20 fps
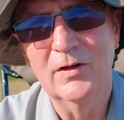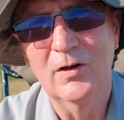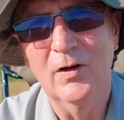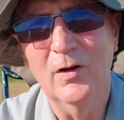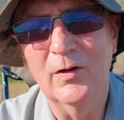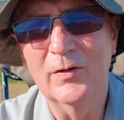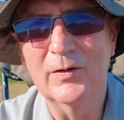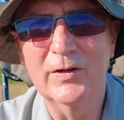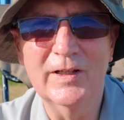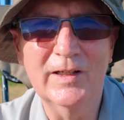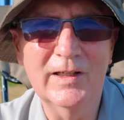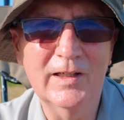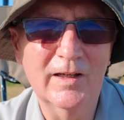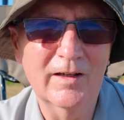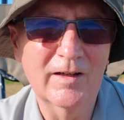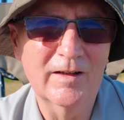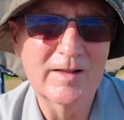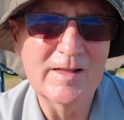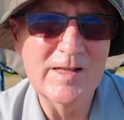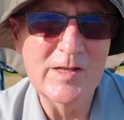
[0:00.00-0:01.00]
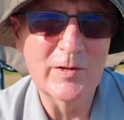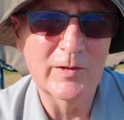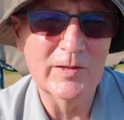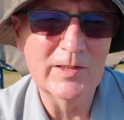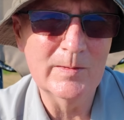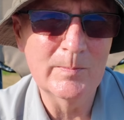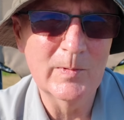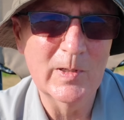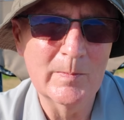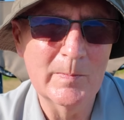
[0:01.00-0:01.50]
on the
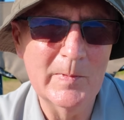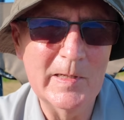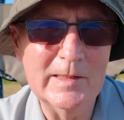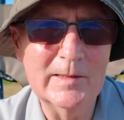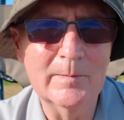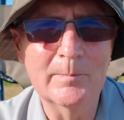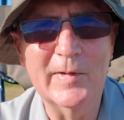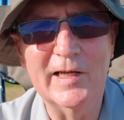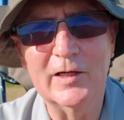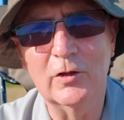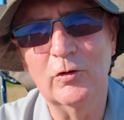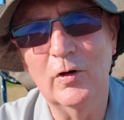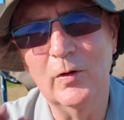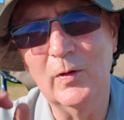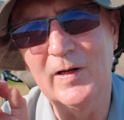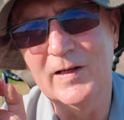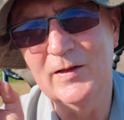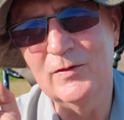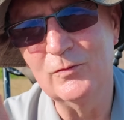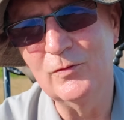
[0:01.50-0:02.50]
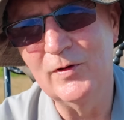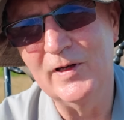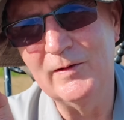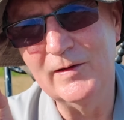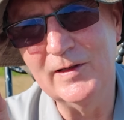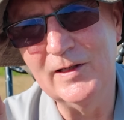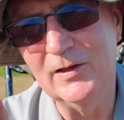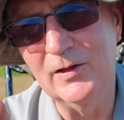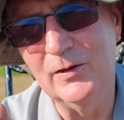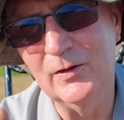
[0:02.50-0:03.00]
90mm macro is
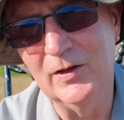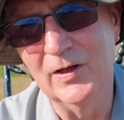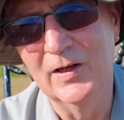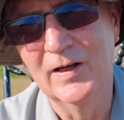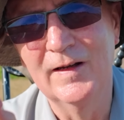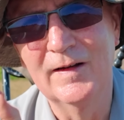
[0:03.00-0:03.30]
very good.